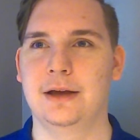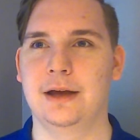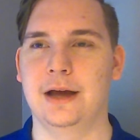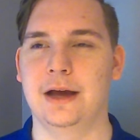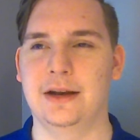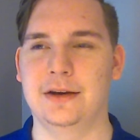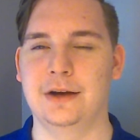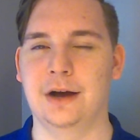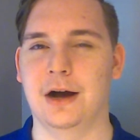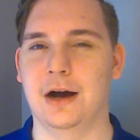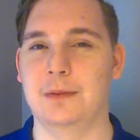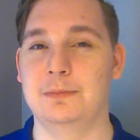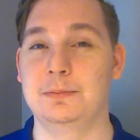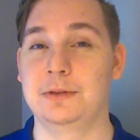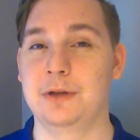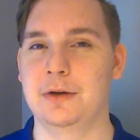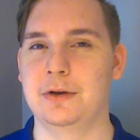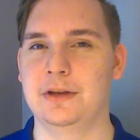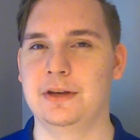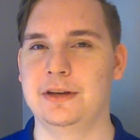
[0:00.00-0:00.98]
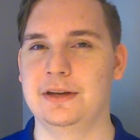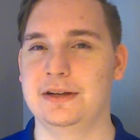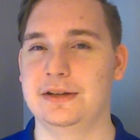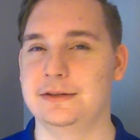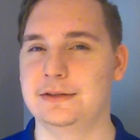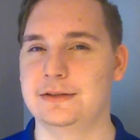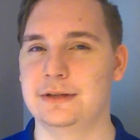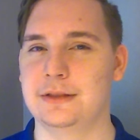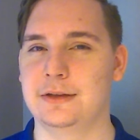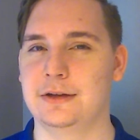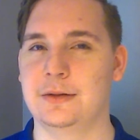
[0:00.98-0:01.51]
and uploaded it
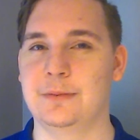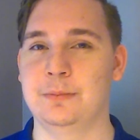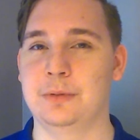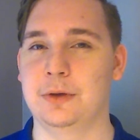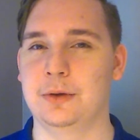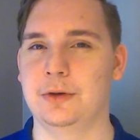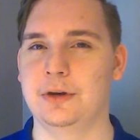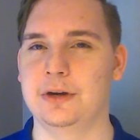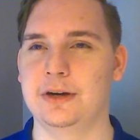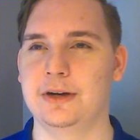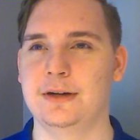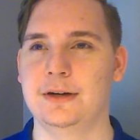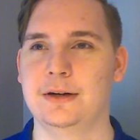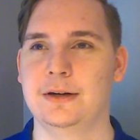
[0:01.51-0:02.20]
to the computer.